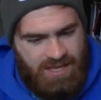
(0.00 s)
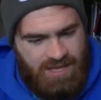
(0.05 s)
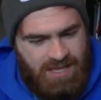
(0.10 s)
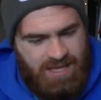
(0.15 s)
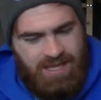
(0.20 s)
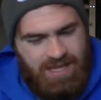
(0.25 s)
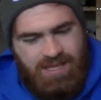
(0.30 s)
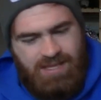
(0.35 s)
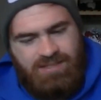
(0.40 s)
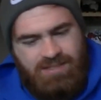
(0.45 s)

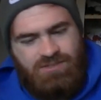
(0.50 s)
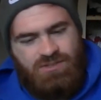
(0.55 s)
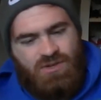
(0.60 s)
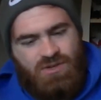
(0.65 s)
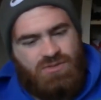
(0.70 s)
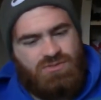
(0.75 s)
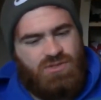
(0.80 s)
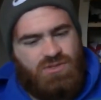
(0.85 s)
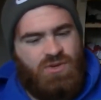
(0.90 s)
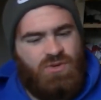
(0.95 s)
a
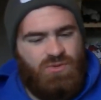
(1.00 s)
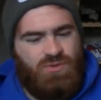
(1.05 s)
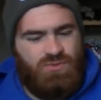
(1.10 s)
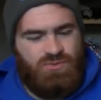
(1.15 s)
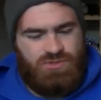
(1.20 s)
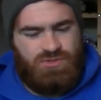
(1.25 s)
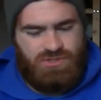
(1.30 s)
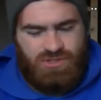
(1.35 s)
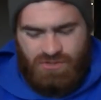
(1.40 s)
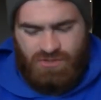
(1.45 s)
Doctor Who
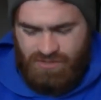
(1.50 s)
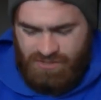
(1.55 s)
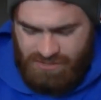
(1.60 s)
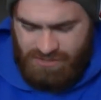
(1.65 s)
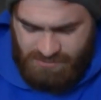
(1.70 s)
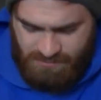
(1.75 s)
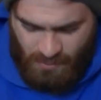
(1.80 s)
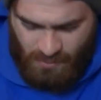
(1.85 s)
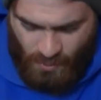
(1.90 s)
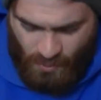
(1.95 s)
Sonic
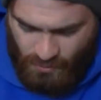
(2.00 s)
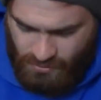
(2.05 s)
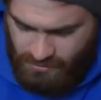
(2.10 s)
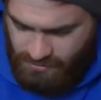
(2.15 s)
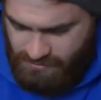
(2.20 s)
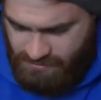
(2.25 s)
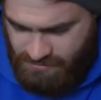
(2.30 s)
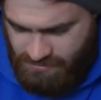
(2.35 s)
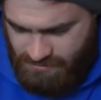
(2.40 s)
Spork.